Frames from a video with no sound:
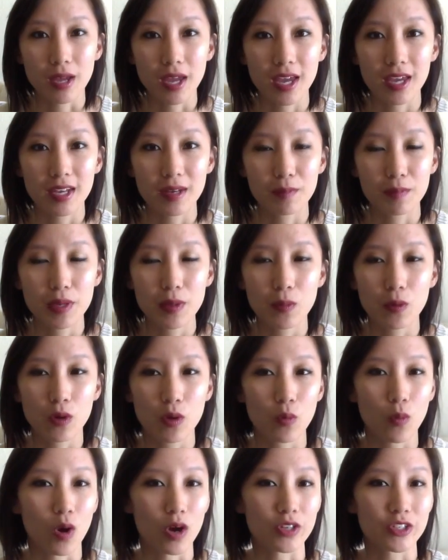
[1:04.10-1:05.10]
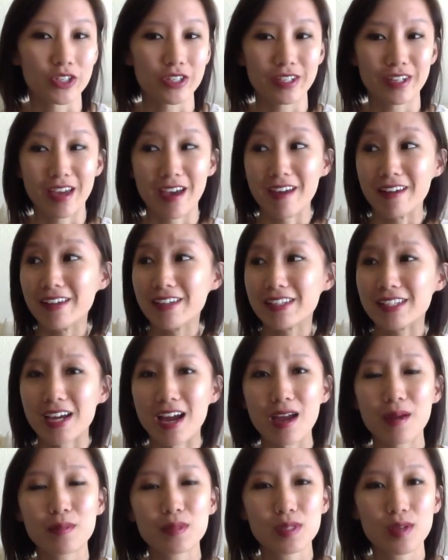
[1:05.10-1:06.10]
And people can watch it in any
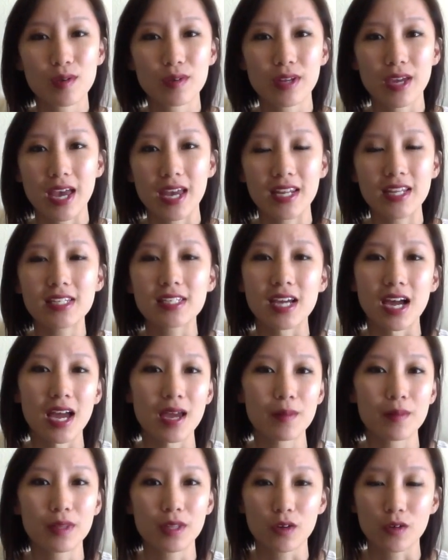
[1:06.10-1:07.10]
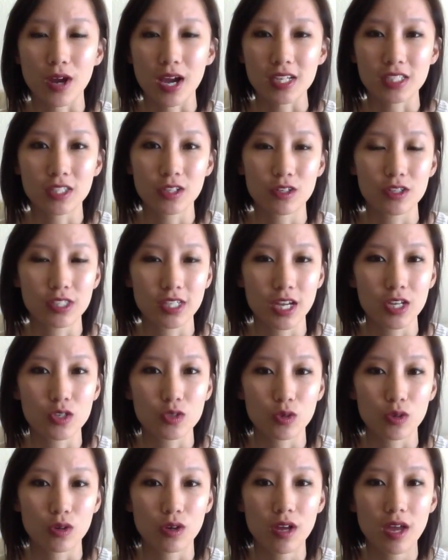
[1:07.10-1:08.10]
time zone, at any time in the cracks of their
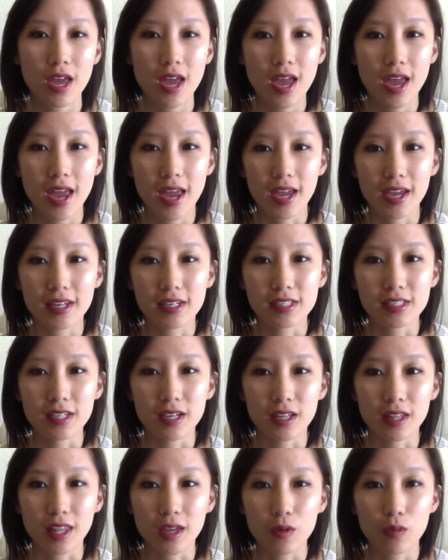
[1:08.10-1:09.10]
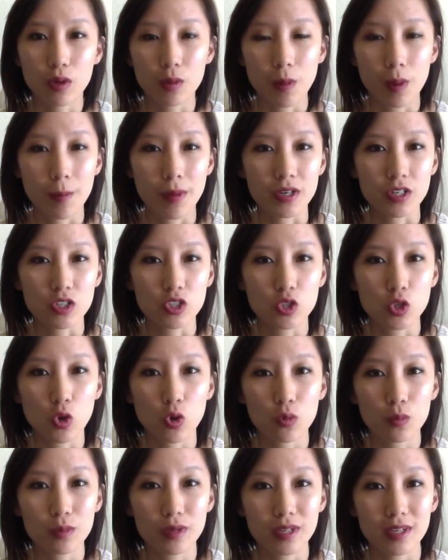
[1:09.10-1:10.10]
schedule. And like one of my mentors
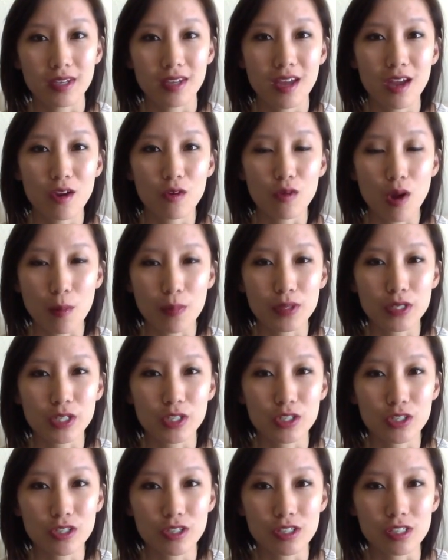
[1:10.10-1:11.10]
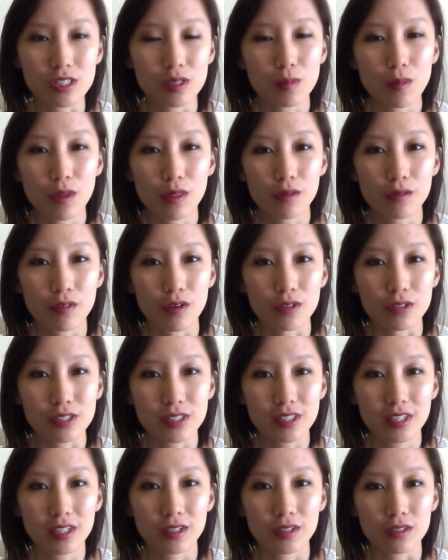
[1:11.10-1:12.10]
told me, repetition is the mother of all
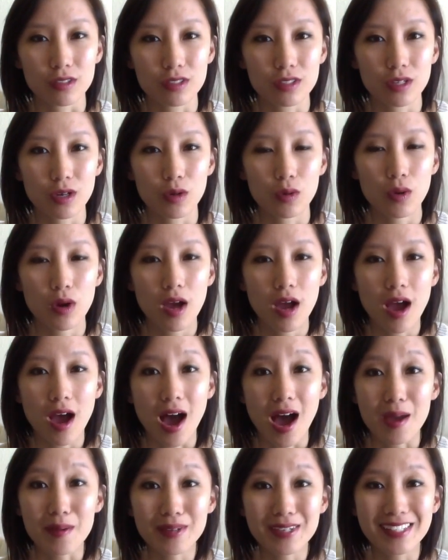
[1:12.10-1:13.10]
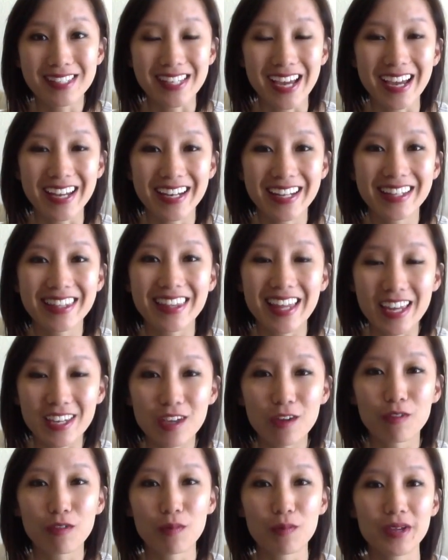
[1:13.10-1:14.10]
skills. So I'm excited. Thank
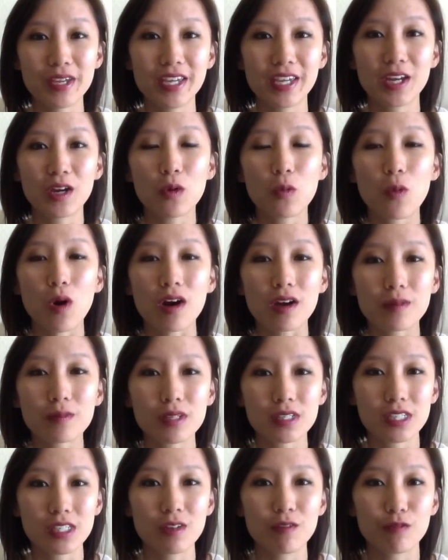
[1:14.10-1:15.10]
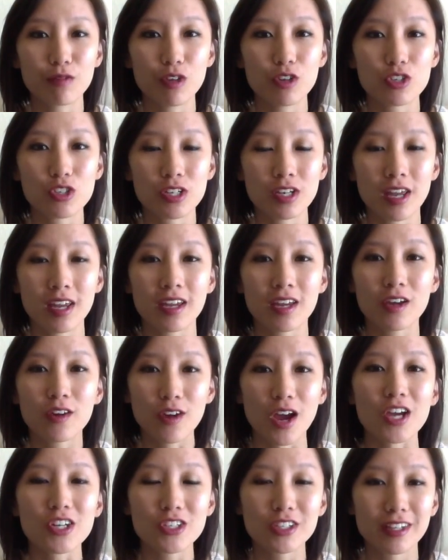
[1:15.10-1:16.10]
you for being here. Welcome to Team Fusion, and
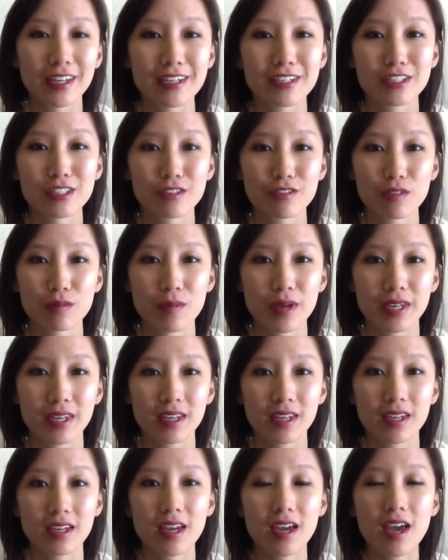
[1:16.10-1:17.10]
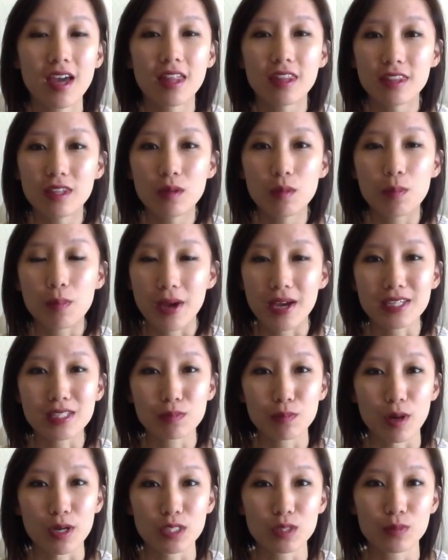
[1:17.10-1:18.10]
congratulations for making the
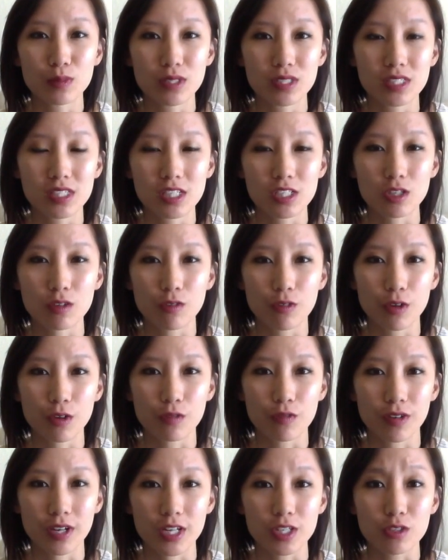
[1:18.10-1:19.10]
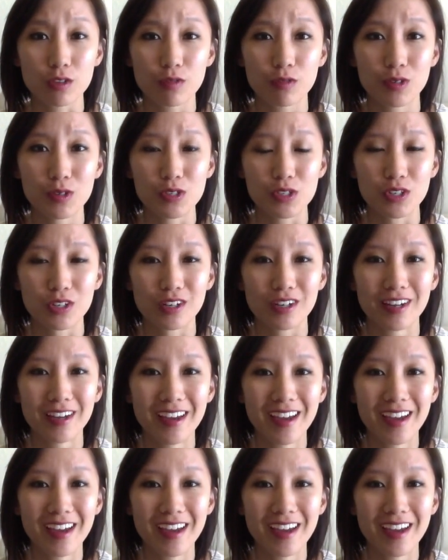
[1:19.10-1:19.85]
best possible decision for your financial future.